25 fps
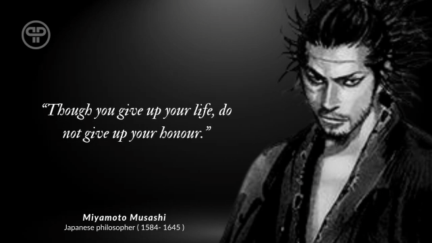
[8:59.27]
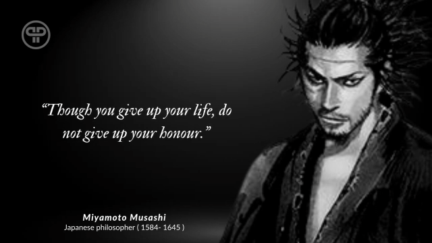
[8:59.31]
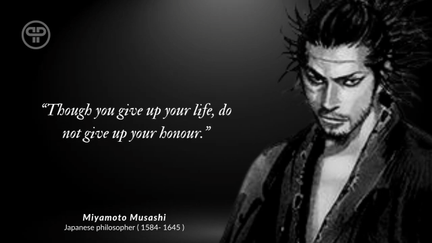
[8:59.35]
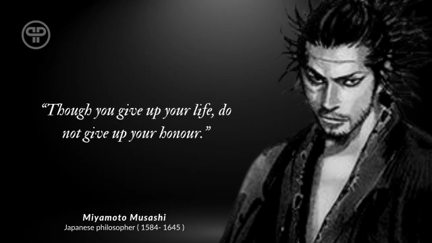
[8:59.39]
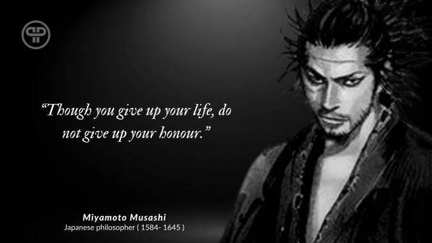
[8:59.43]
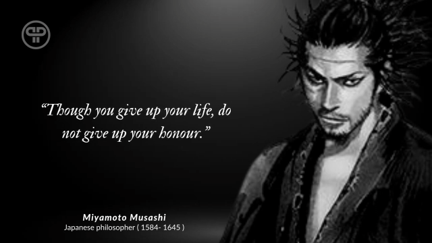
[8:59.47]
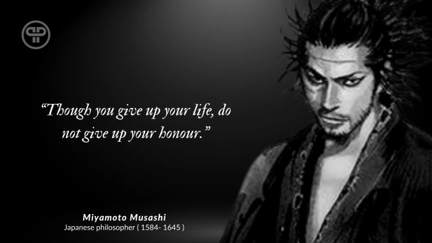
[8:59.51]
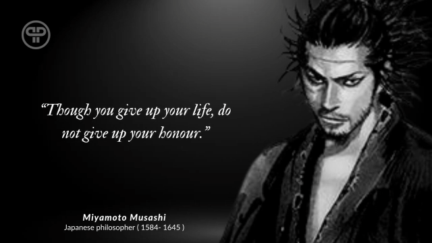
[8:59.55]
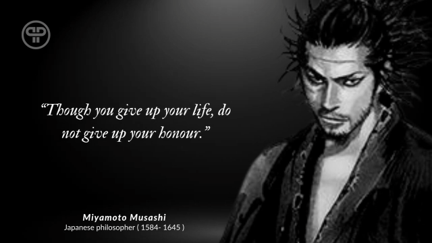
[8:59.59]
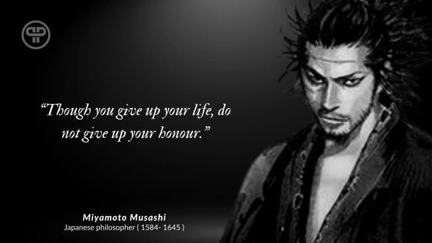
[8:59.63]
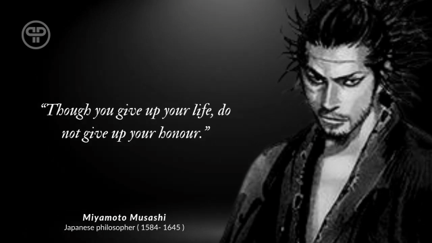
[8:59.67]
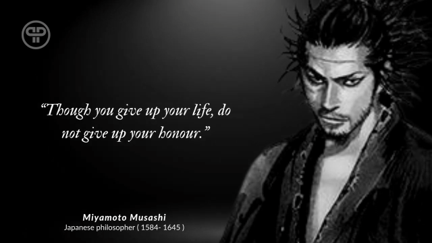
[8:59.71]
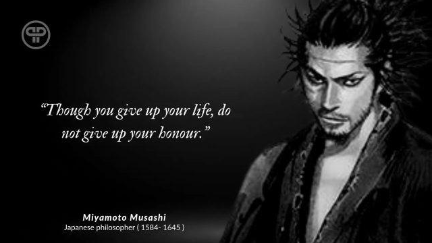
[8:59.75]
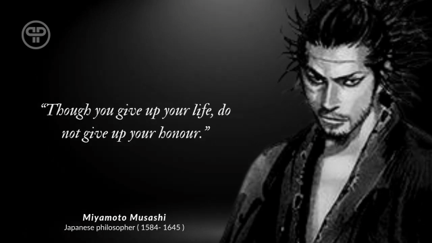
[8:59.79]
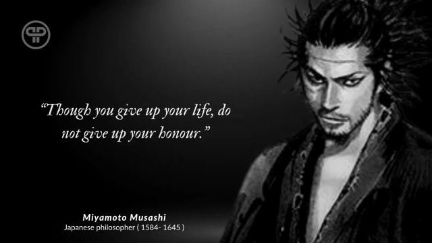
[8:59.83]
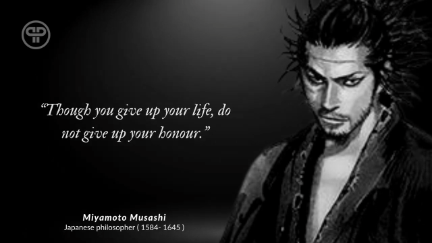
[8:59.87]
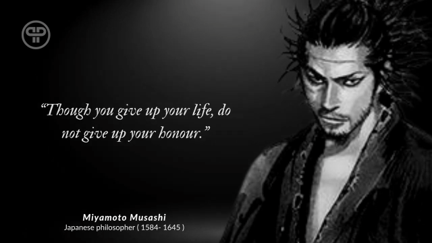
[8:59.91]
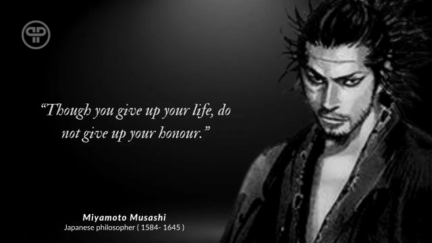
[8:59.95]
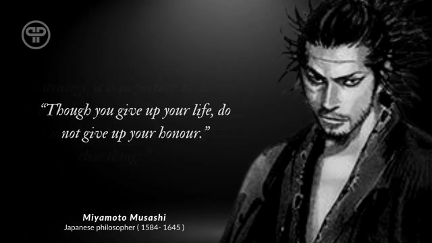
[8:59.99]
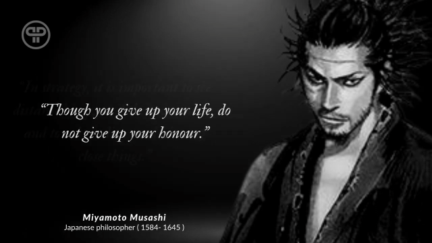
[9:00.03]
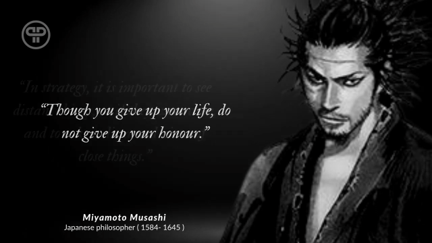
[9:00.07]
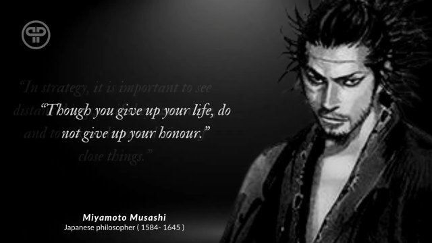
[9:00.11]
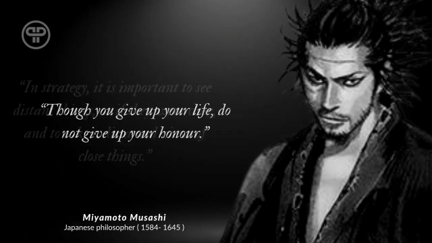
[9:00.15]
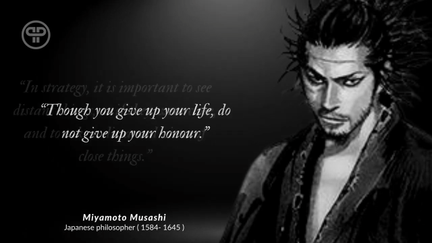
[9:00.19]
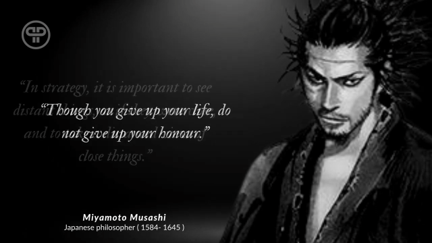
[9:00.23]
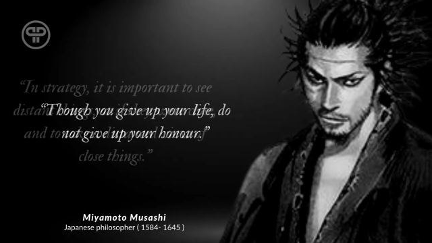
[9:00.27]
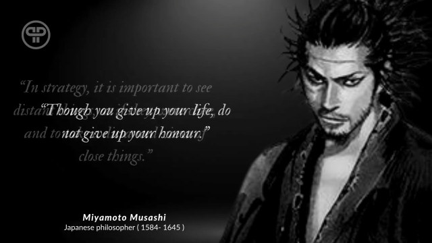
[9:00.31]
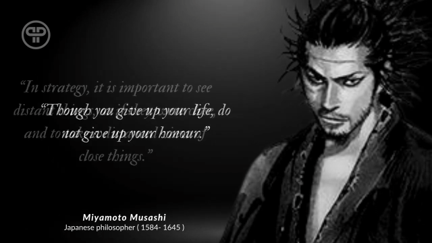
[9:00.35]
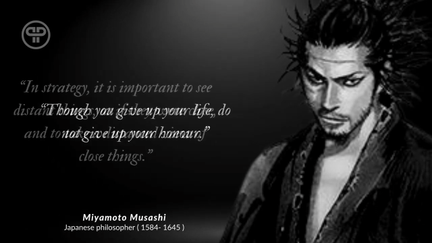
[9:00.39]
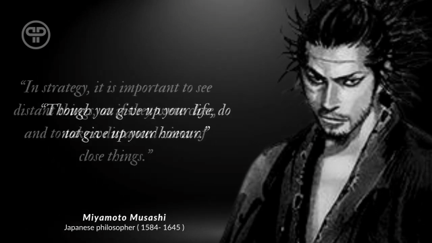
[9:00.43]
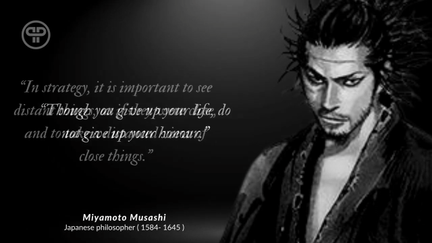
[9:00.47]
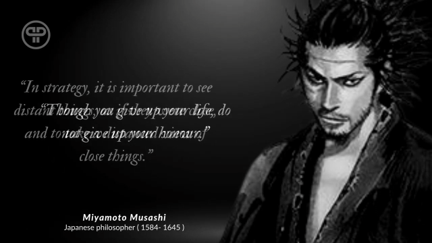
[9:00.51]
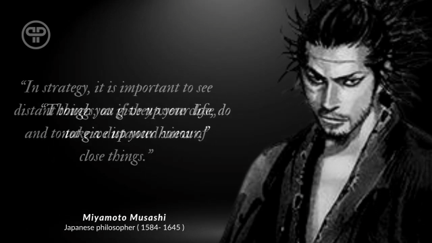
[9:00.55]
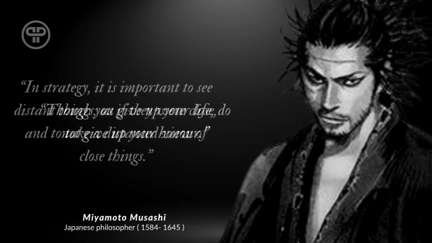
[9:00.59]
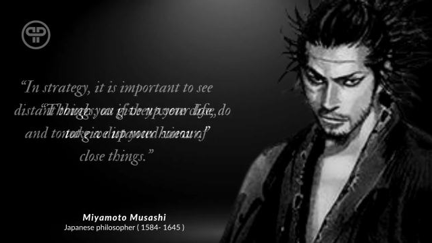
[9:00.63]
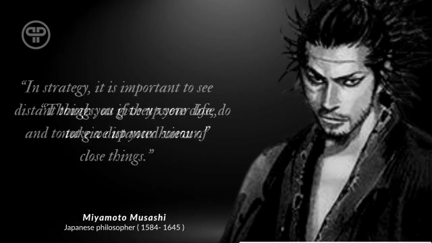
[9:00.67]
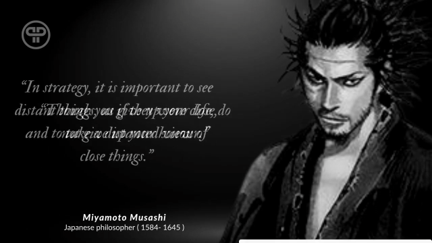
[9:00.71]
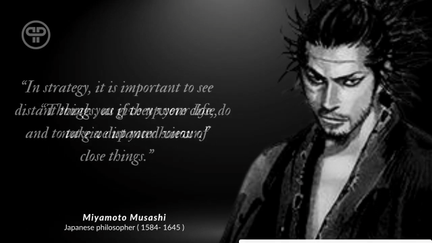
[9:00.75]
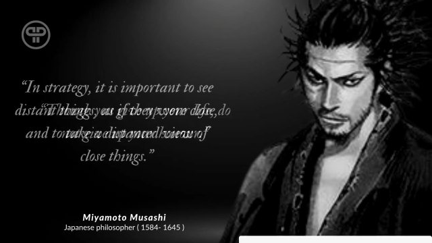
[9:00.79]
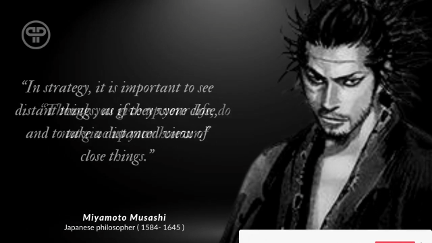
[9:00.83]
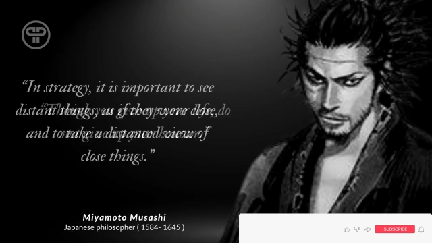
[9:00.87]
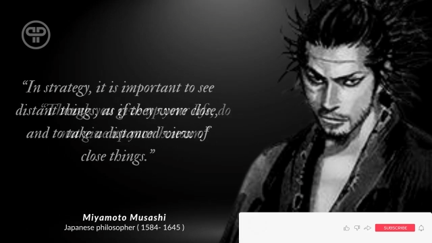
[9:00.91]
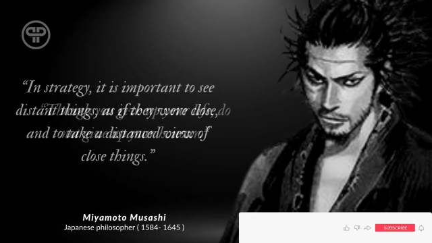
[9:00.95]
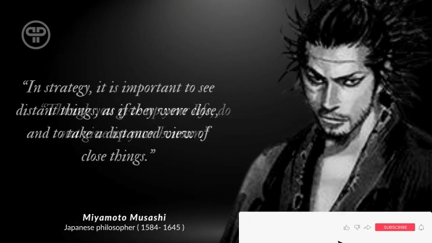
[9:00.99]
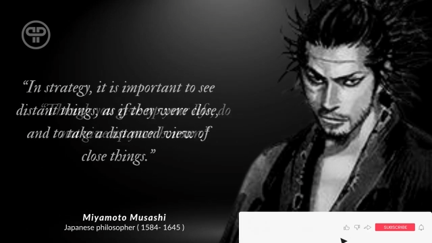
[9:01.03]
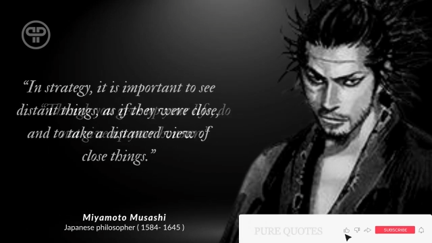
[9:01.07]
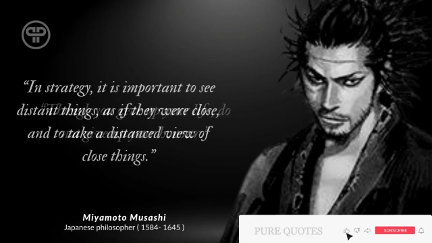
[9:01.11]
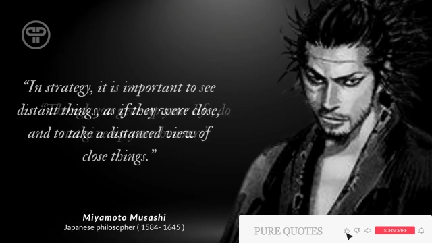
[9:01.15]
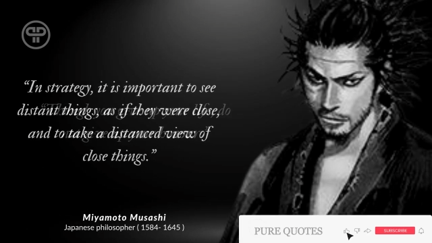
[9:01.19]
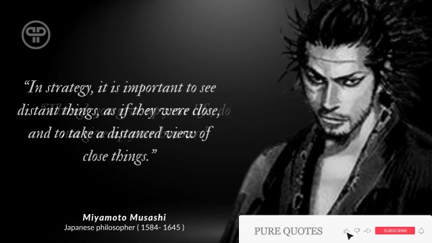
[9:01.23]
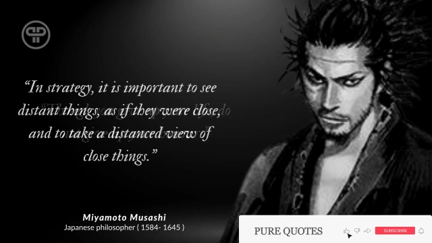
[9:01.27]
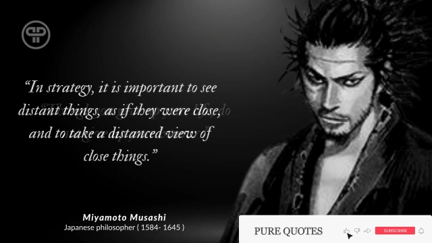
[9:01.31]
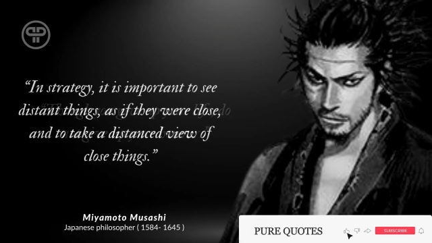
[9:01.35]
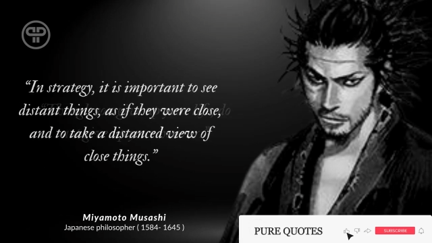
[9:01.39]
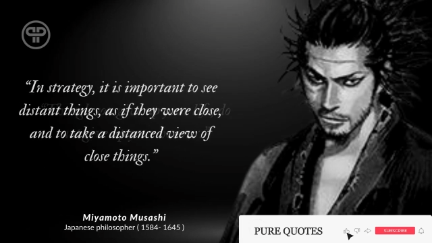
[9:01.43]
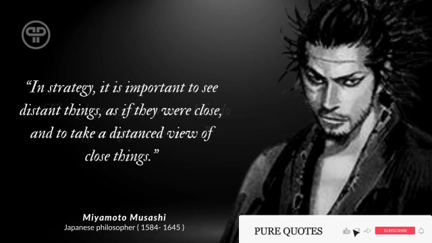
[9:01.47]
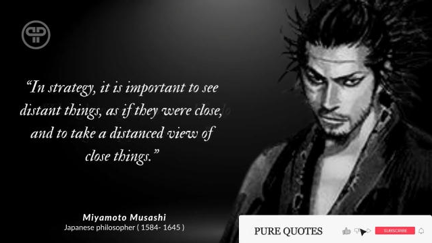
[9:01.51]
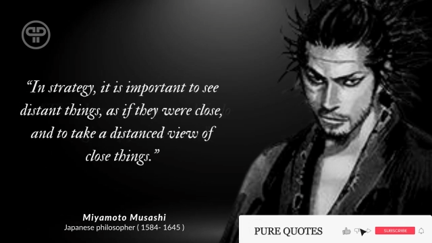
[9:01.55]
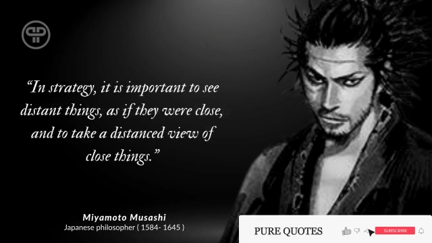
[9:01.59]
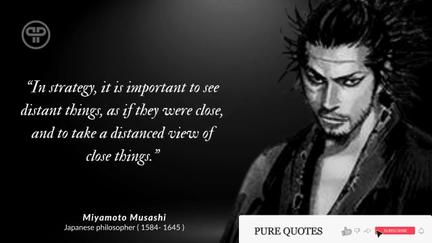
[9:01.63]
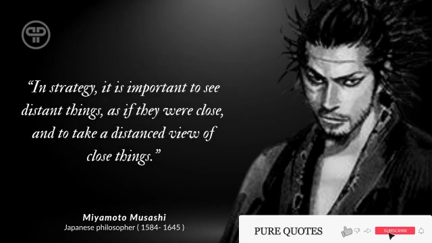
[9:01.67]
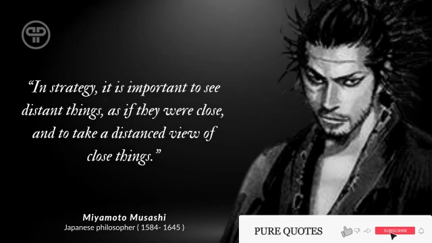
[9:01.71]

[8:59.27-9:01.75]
(silence)